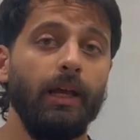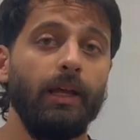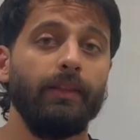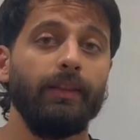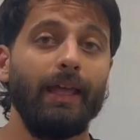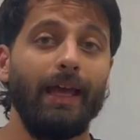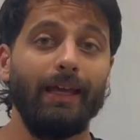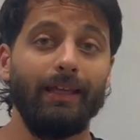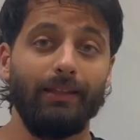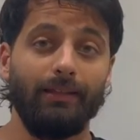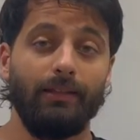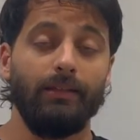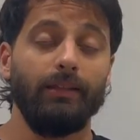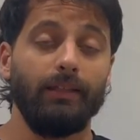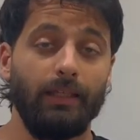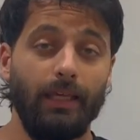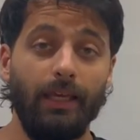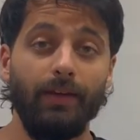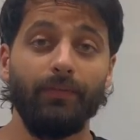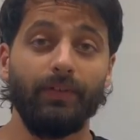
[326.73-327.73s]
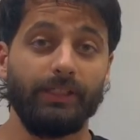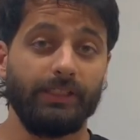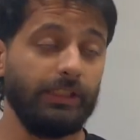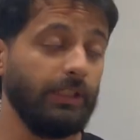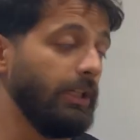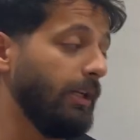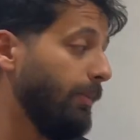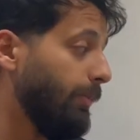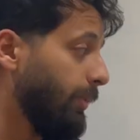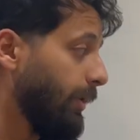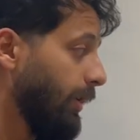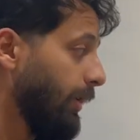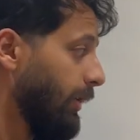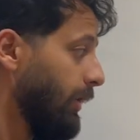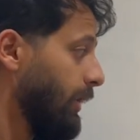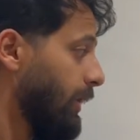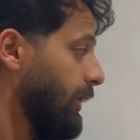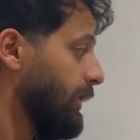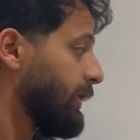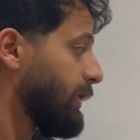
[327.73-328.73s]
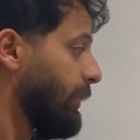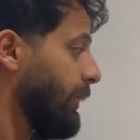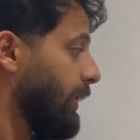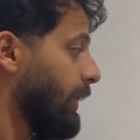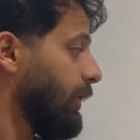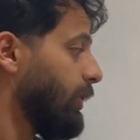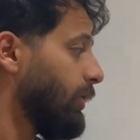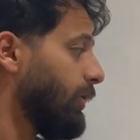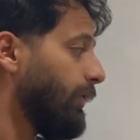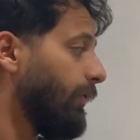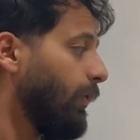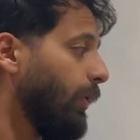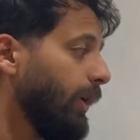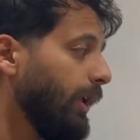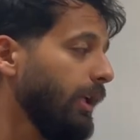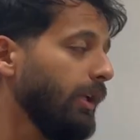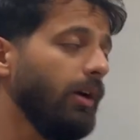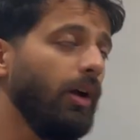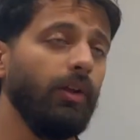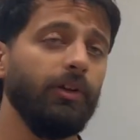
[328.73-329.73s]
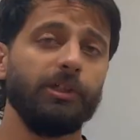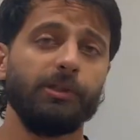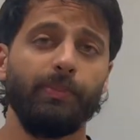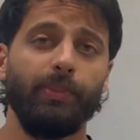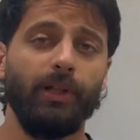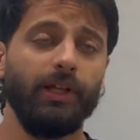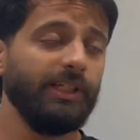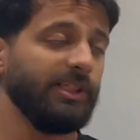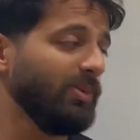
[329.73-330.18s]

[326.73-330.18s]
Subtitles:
that gave us the number. So we're going to do the $40 plus